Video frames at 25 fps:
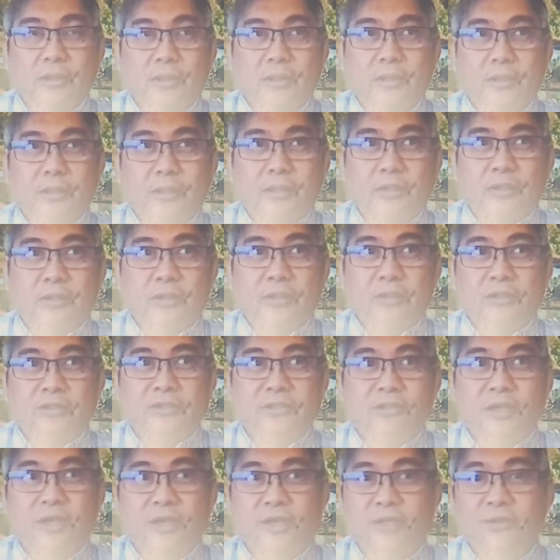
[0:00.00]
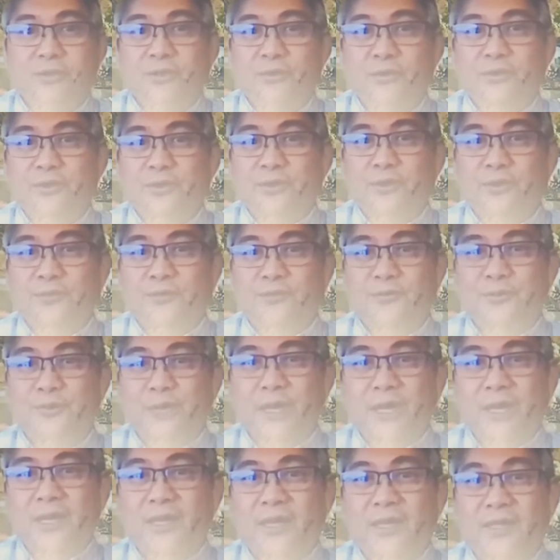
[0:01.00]
it's hard to sort of
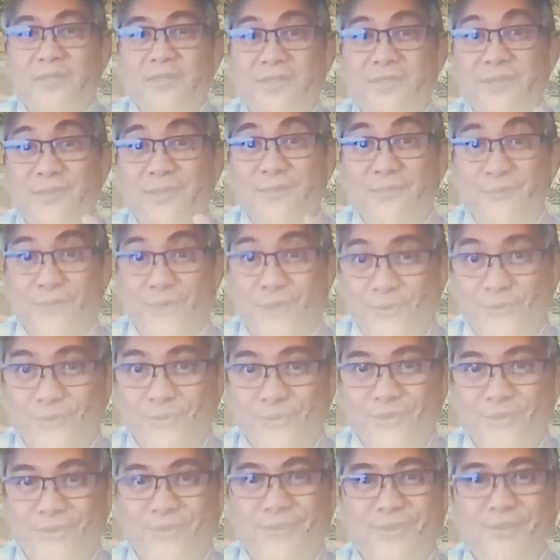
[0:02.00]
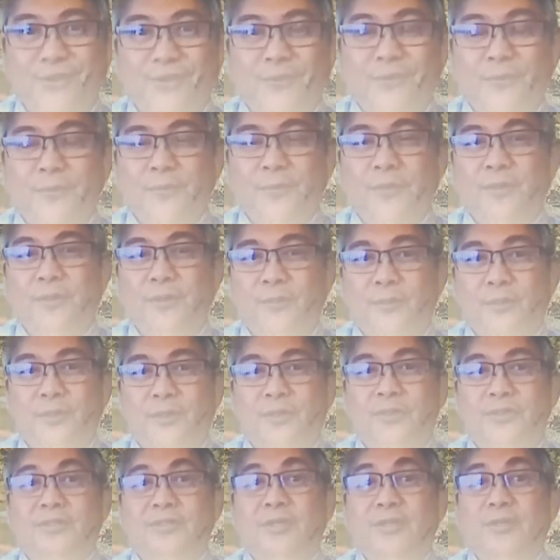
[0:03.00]
track a single virus
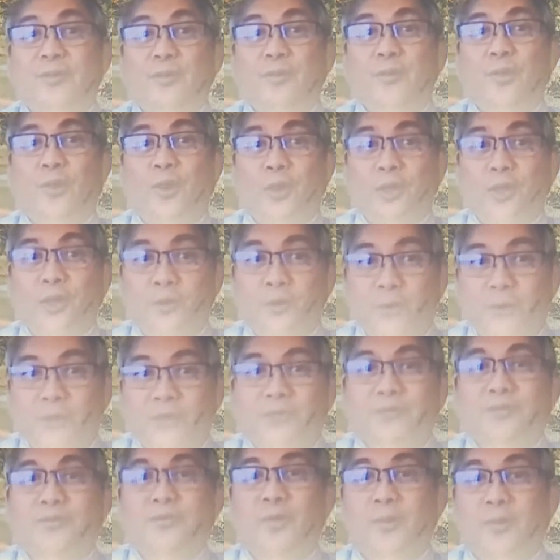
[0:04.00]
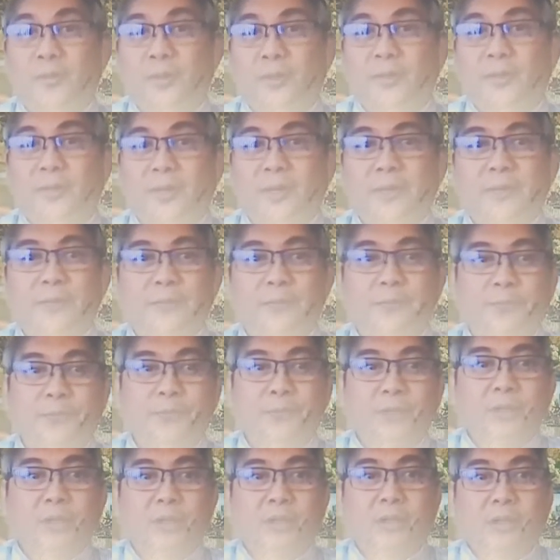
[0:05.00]
because they're always growing, right?
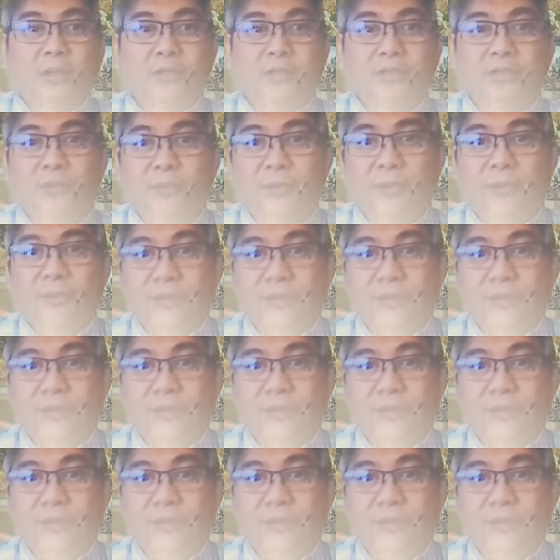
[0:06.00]
So, but